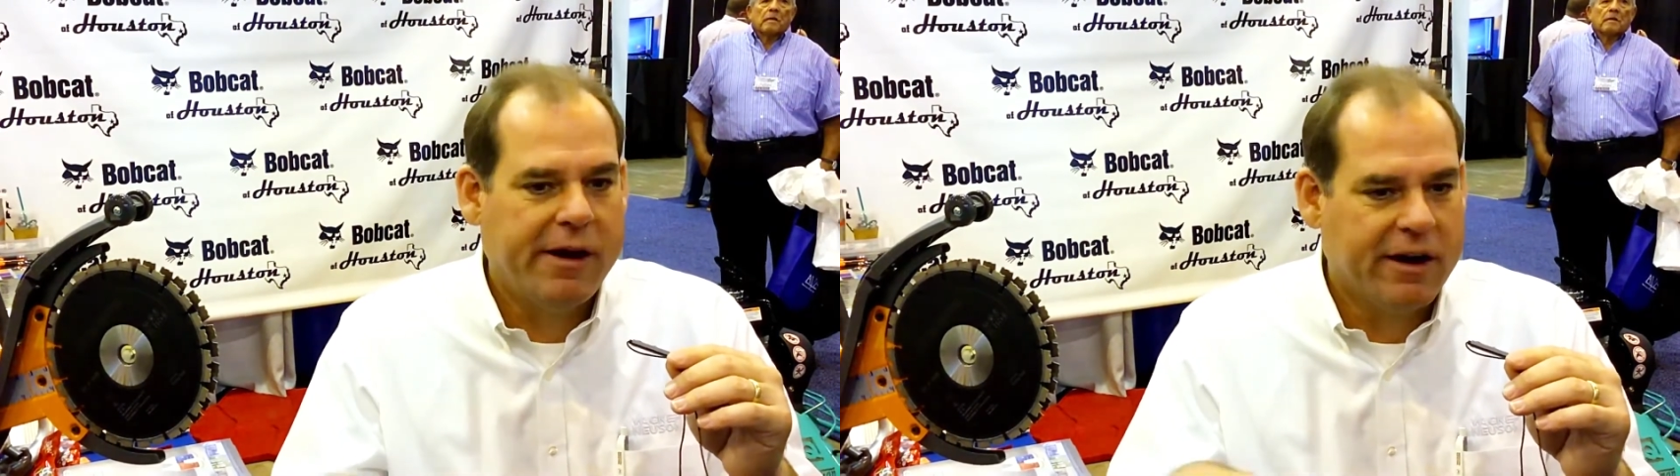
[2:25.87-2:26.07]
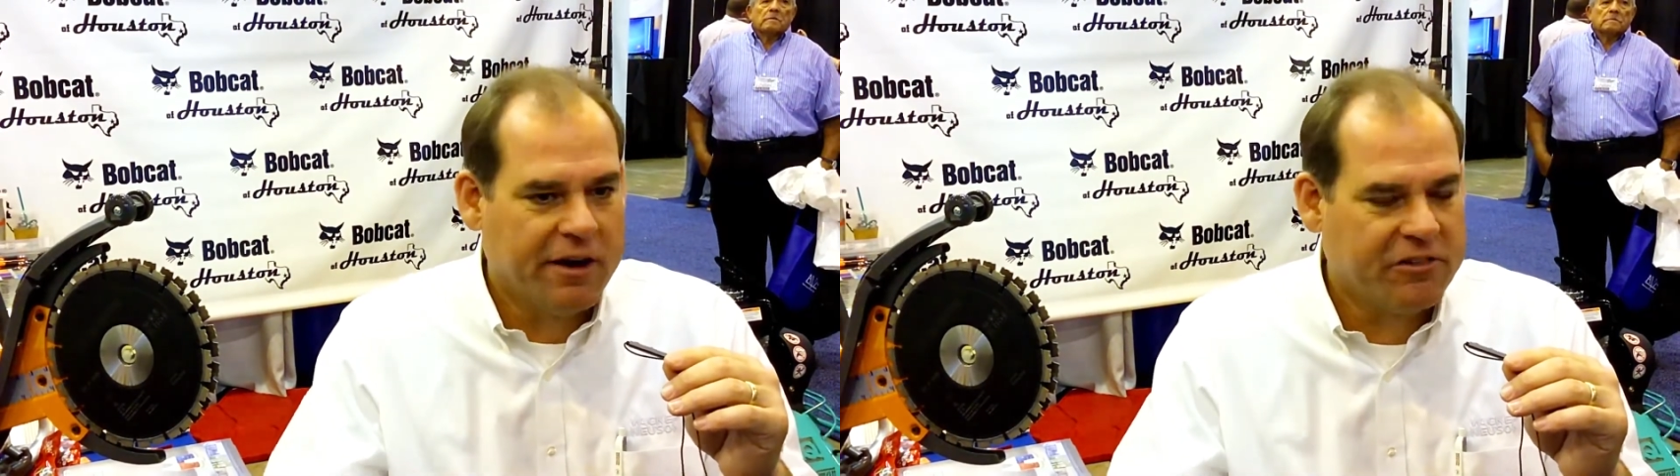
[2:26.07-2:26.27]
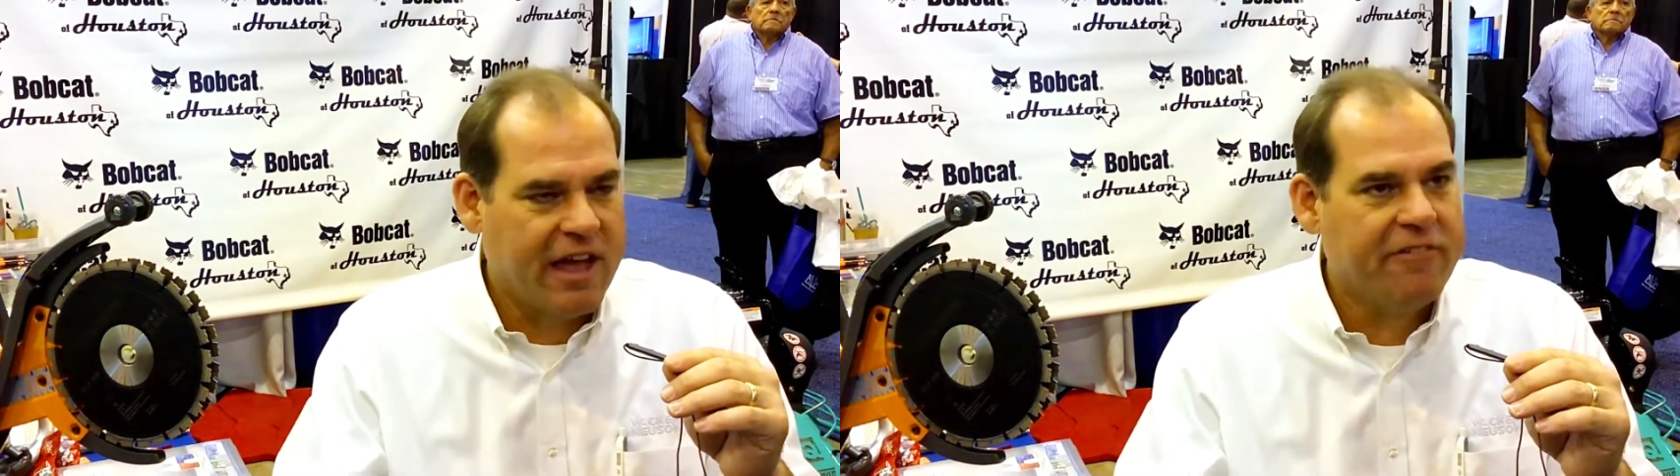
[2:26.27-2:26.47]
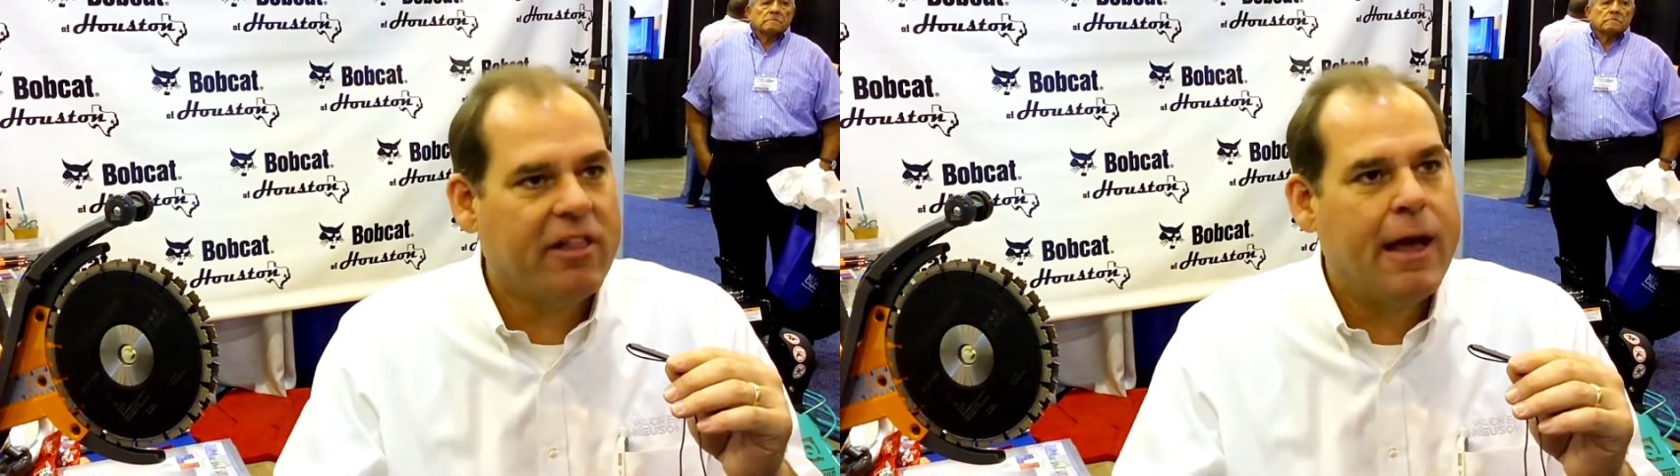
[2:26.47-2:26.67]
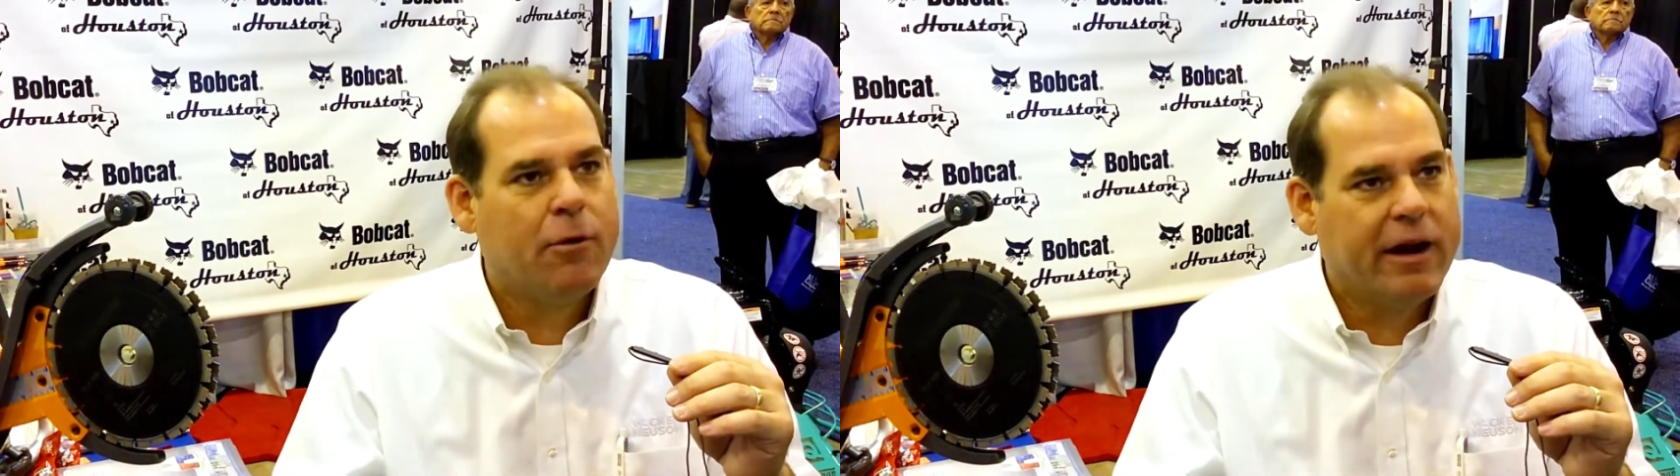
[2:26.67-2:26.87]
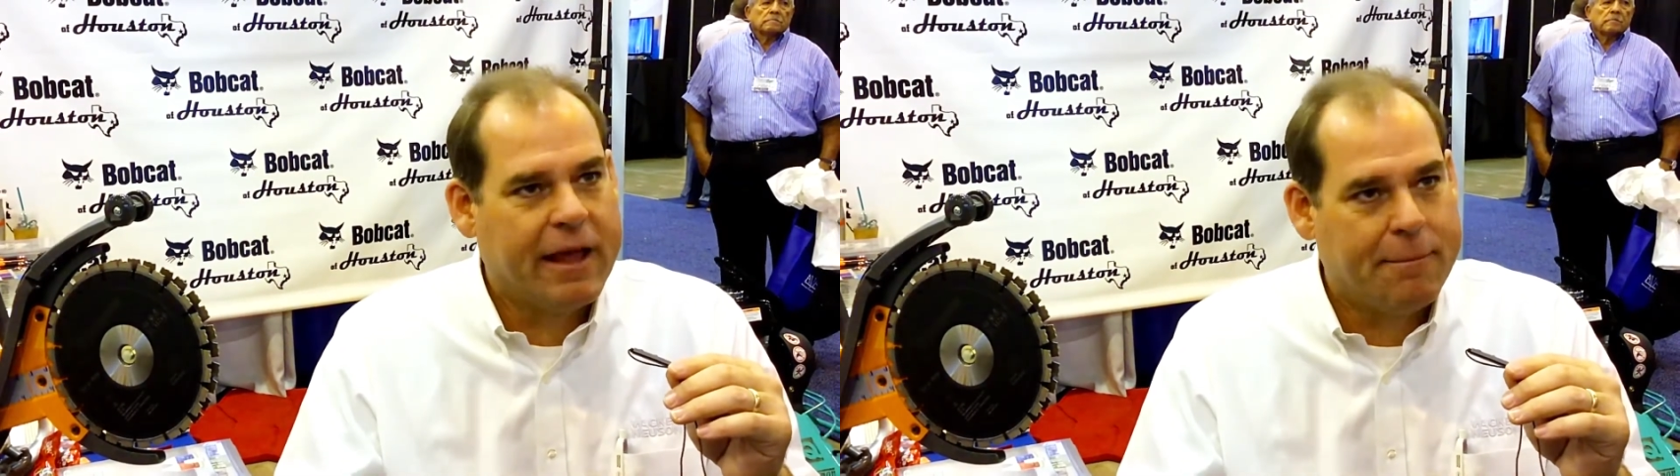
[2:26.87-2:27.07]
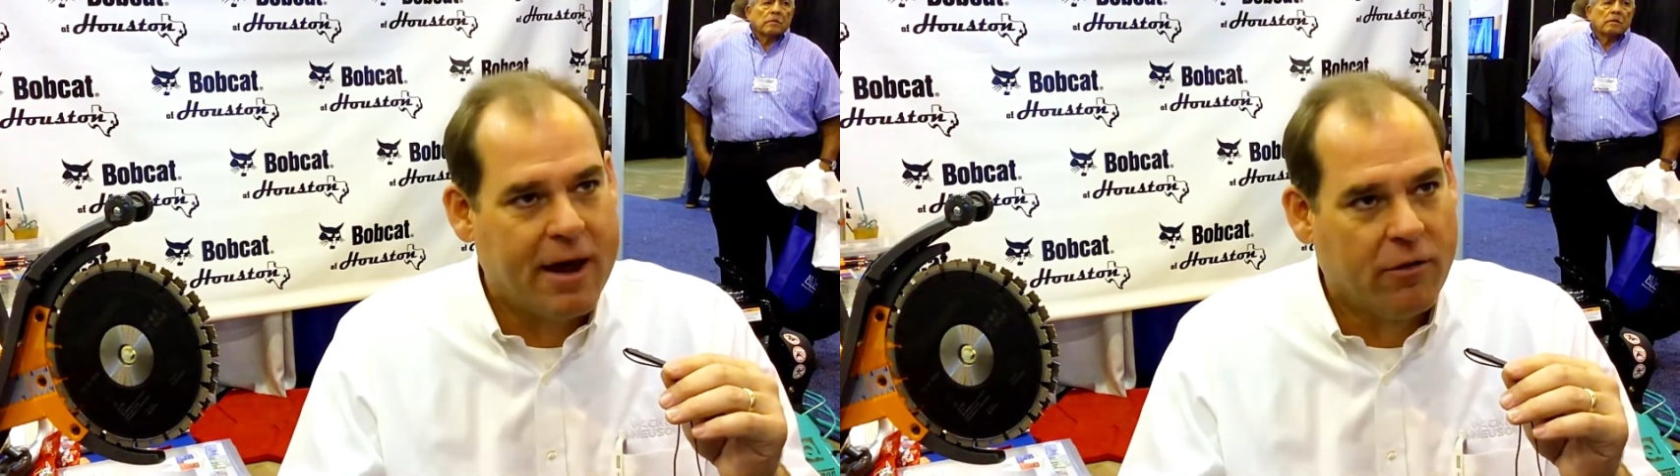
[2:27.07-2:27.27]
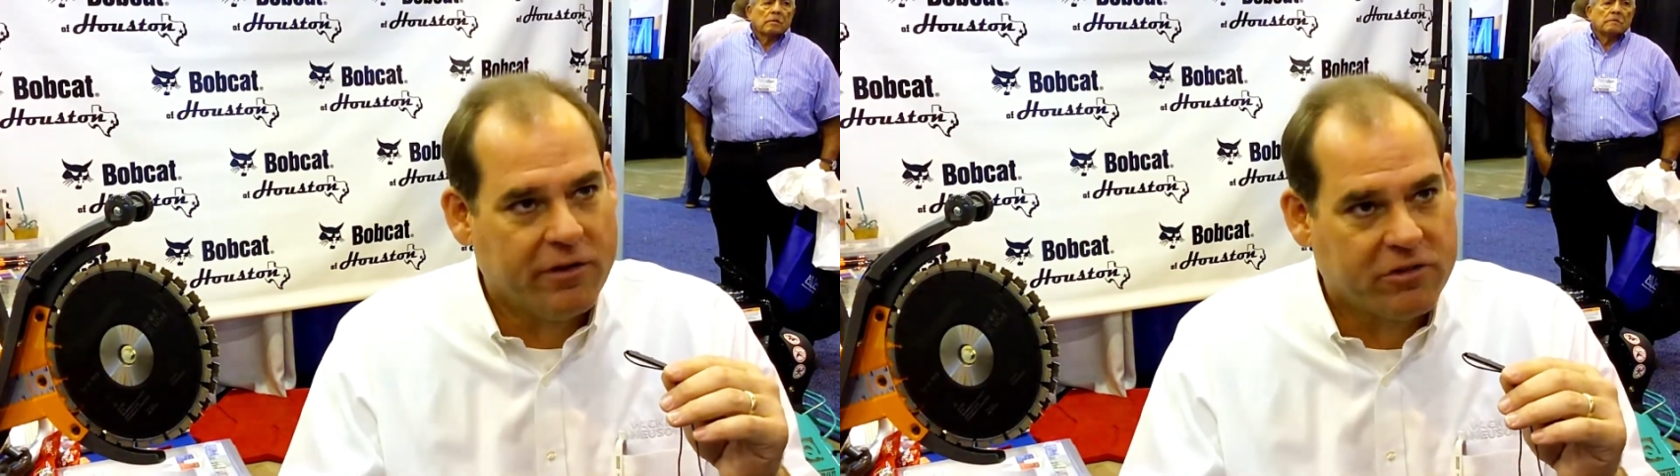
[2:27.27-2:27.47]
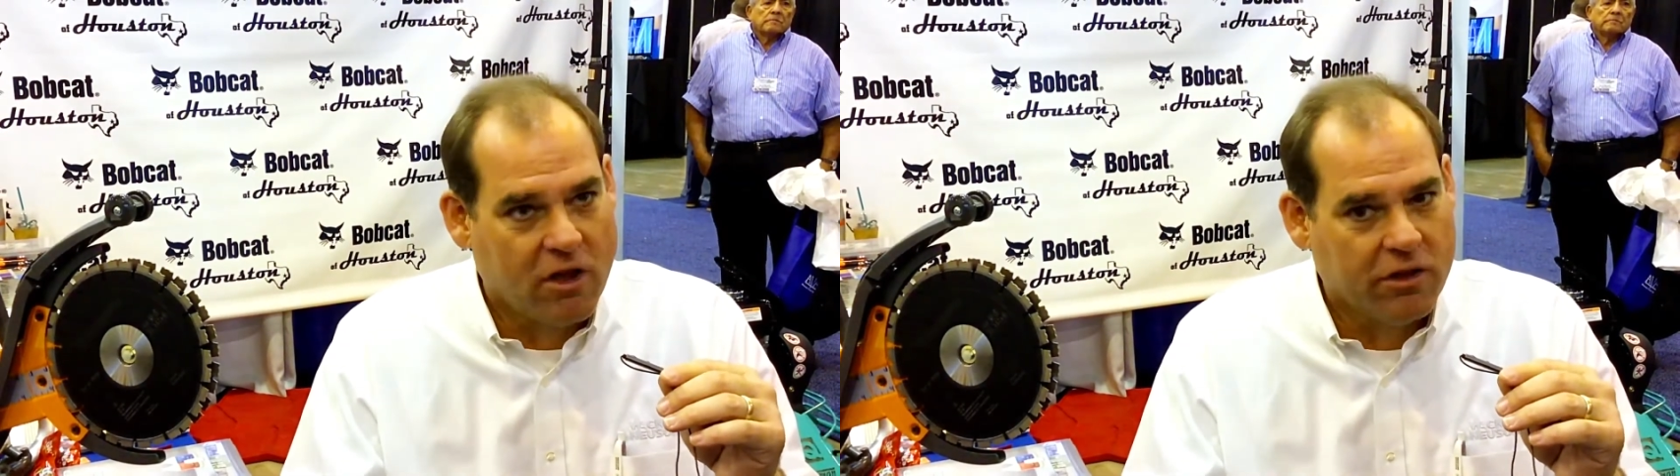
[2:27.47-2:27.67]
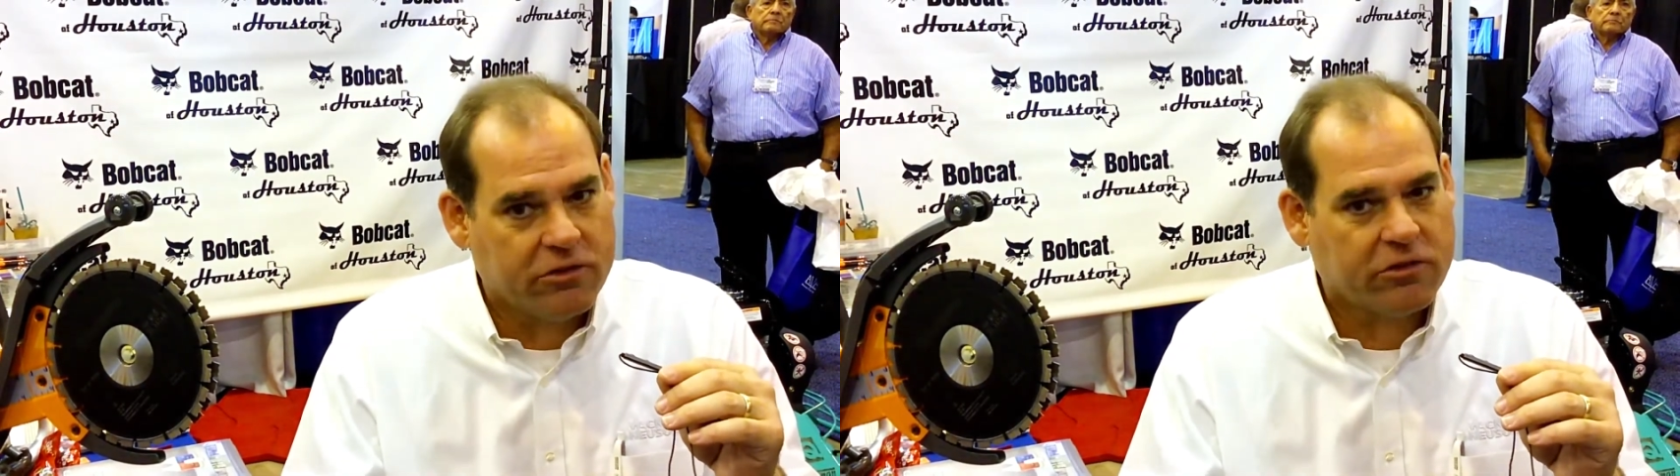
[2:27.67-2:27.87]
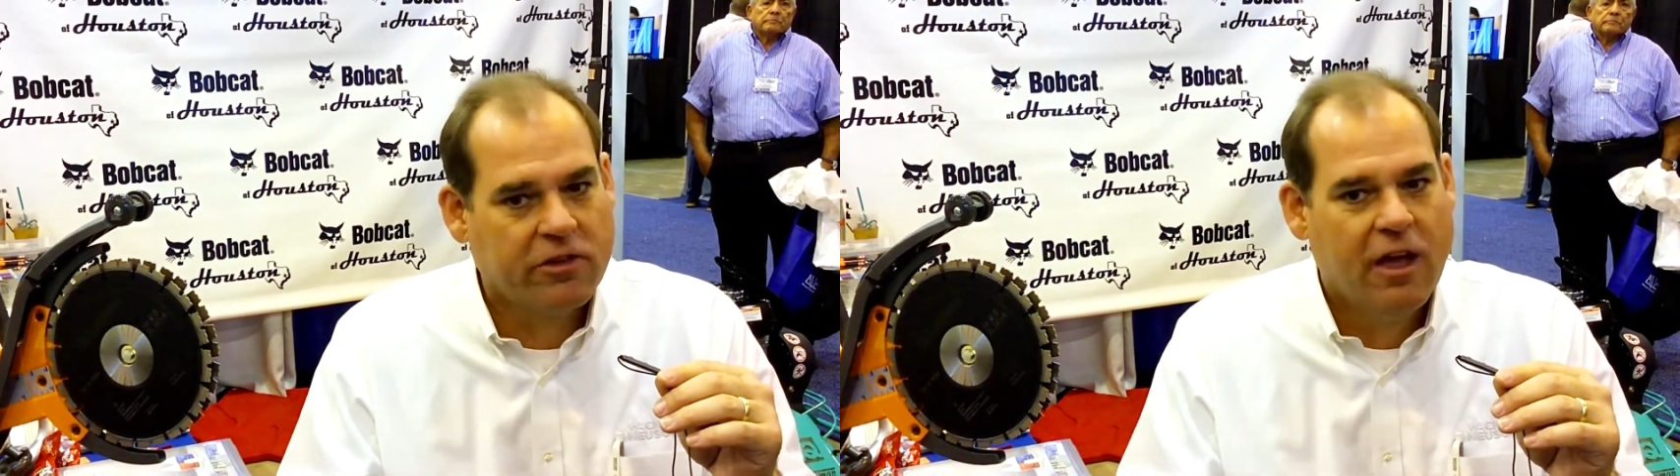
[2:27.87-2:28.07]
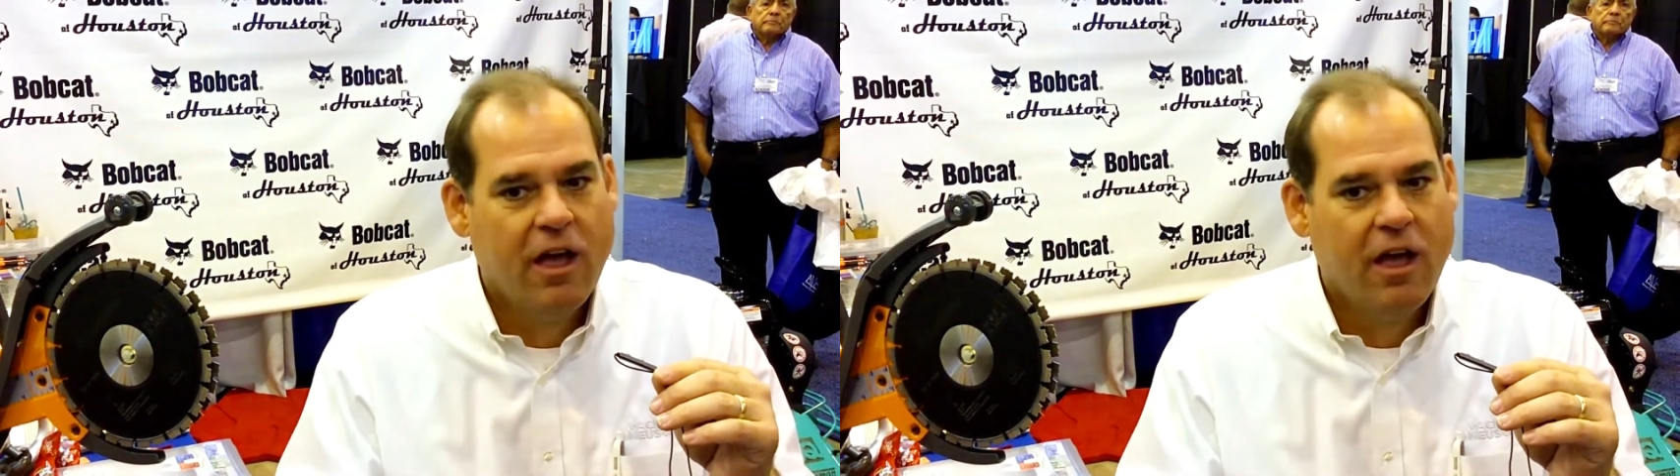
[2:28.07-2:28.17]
You're going to save labor and get better results